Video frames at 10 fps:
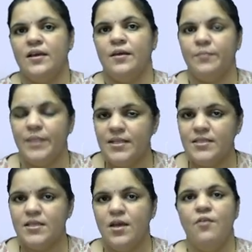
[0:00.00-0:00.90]

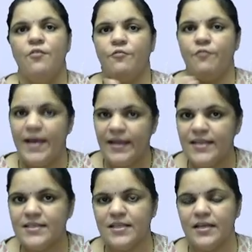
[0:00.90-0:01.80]
means file
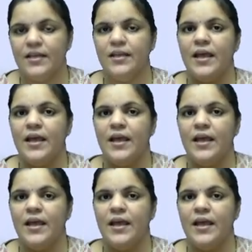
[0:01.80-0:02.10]
is there